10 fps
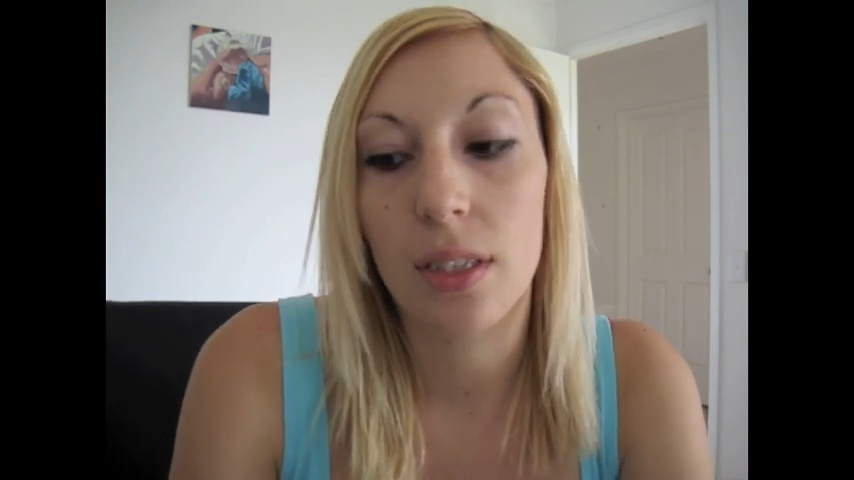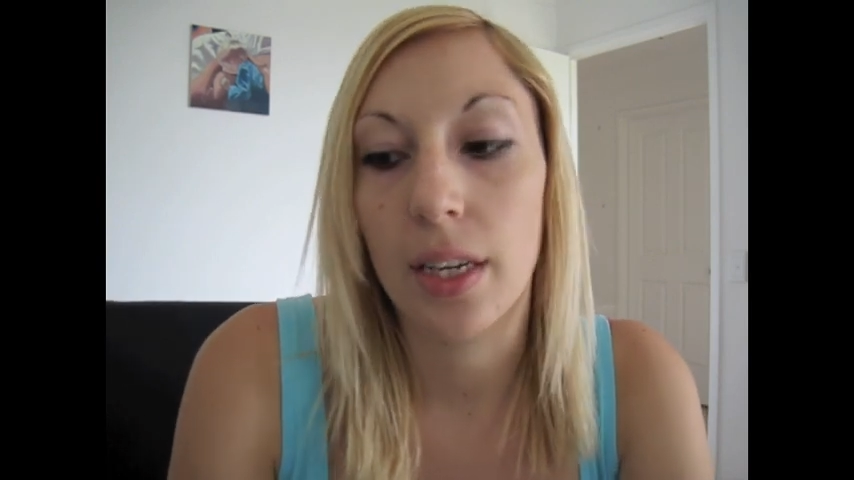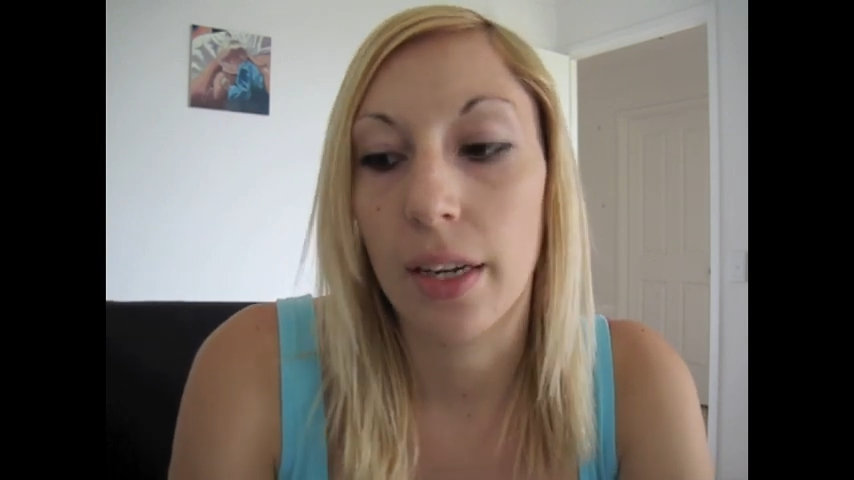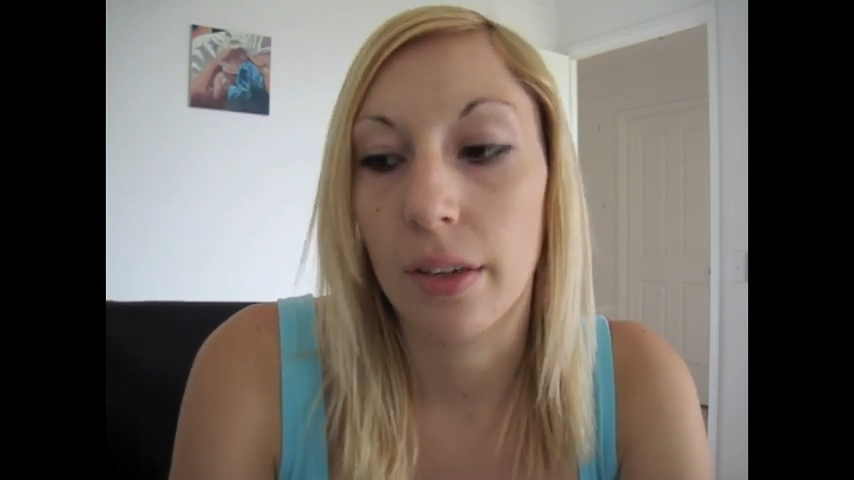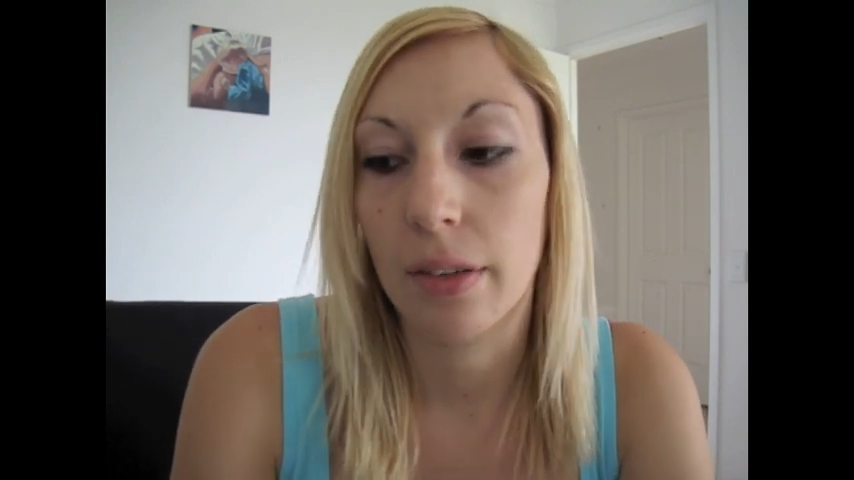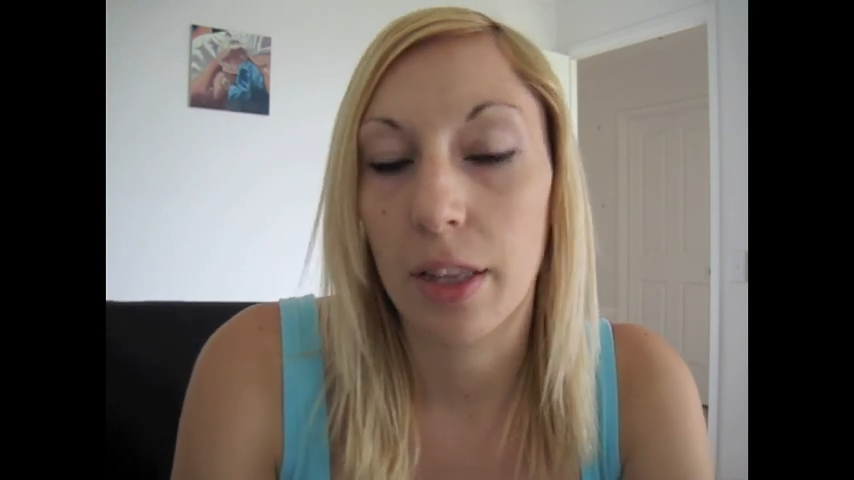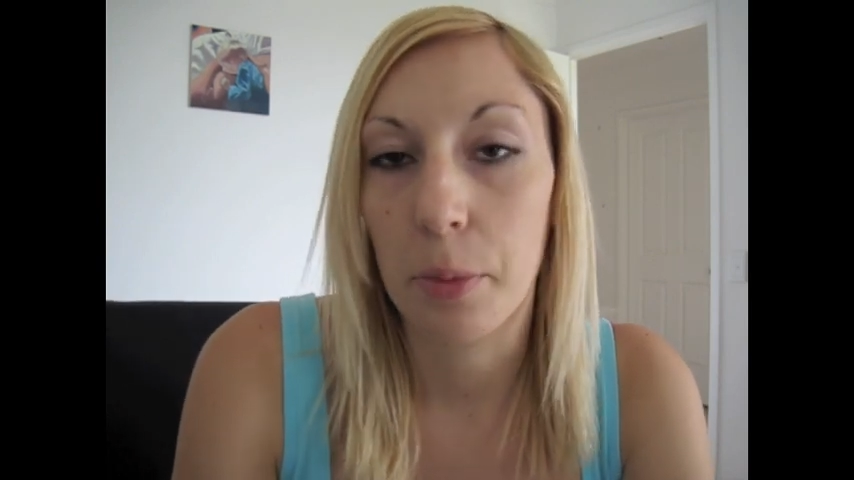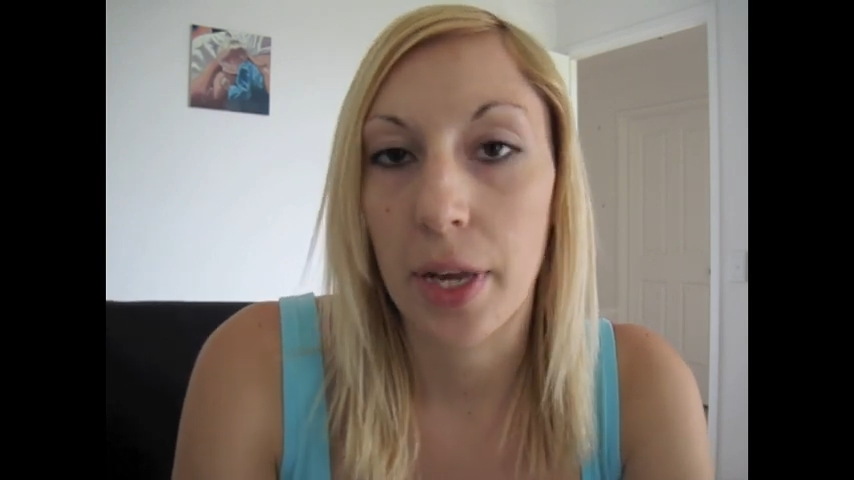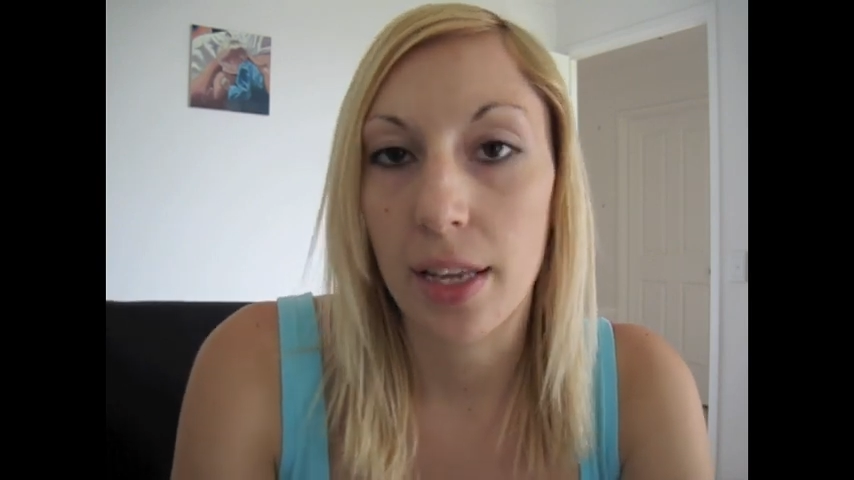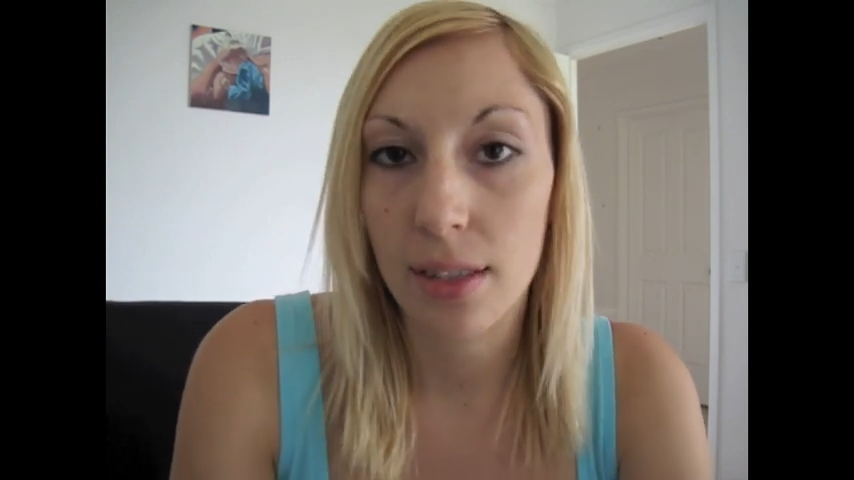and our other
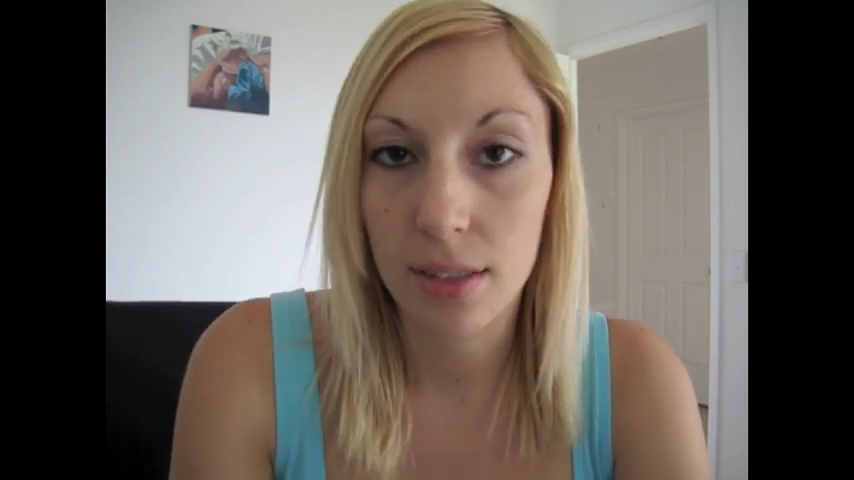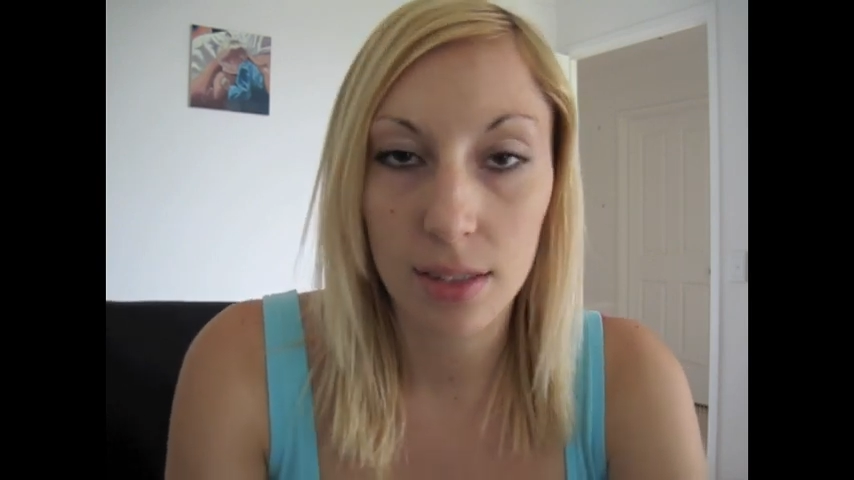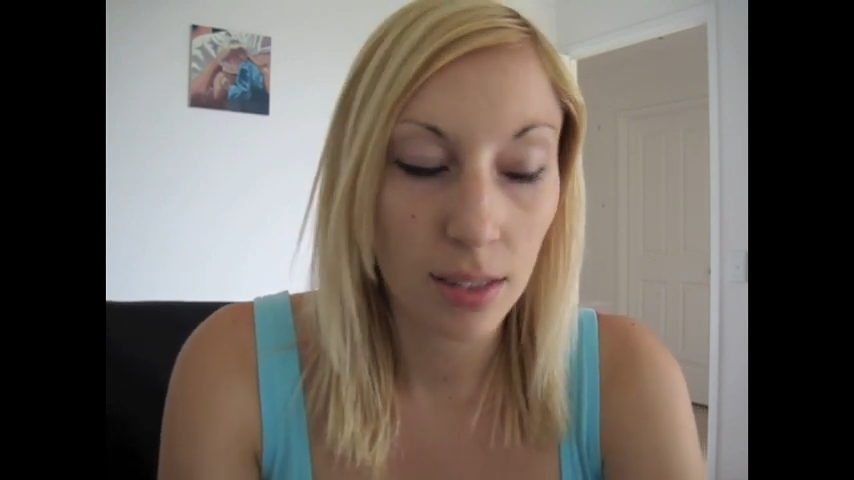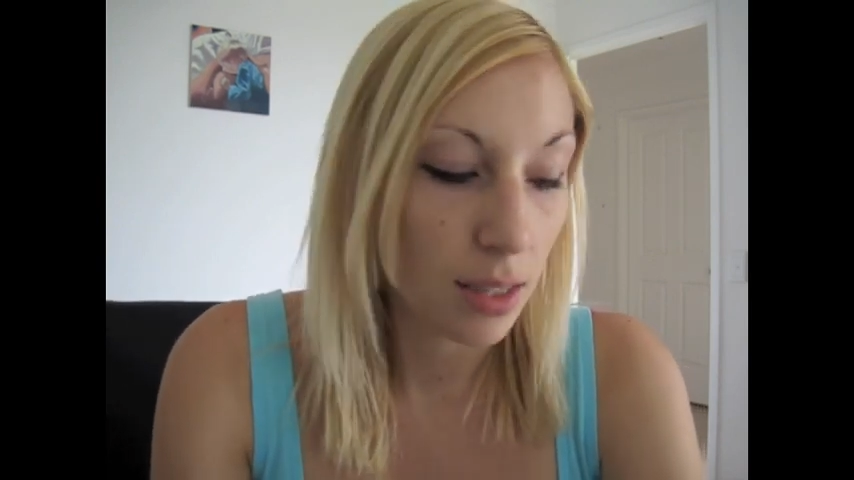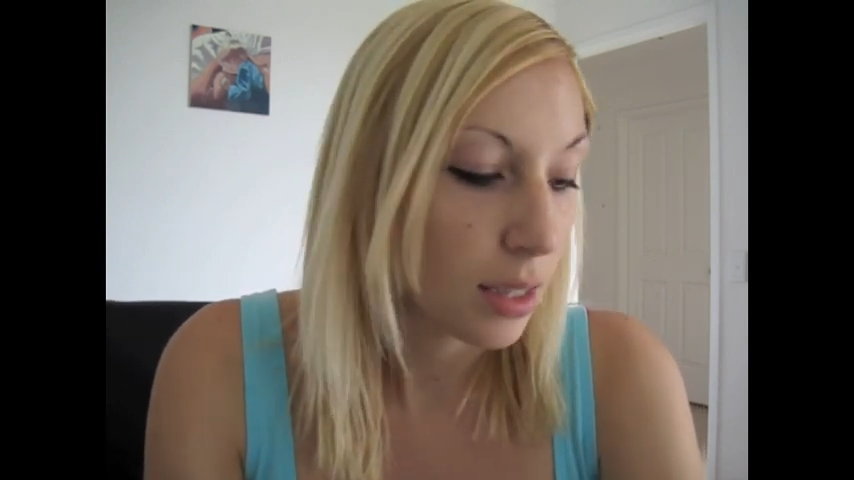pets,